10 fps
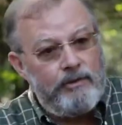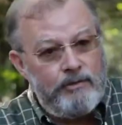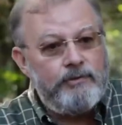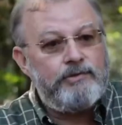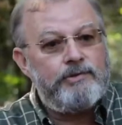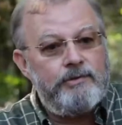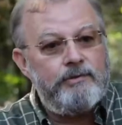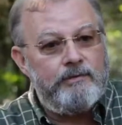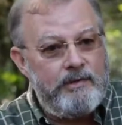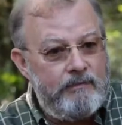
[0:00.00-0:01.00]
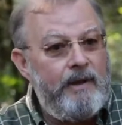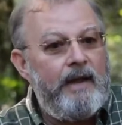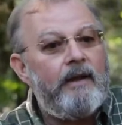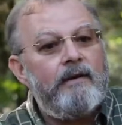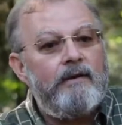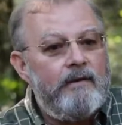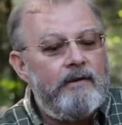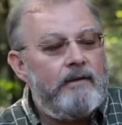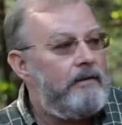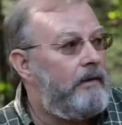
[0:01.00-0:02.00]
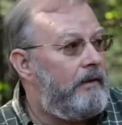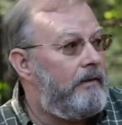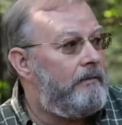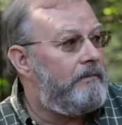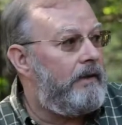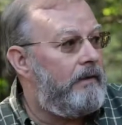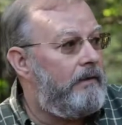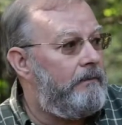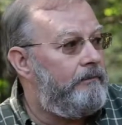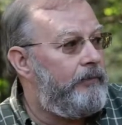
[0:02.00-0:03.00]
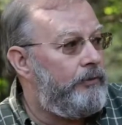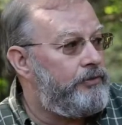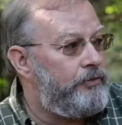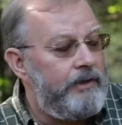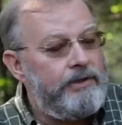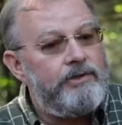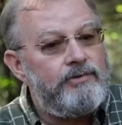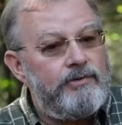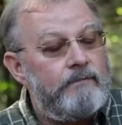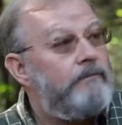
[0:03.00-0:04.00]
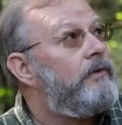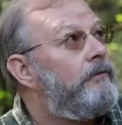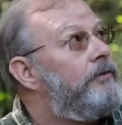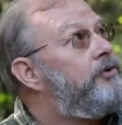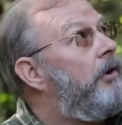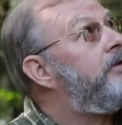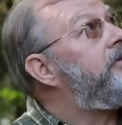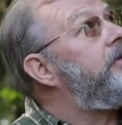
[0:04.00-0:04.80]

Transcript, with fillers: use to impact uh, uh, those reaches results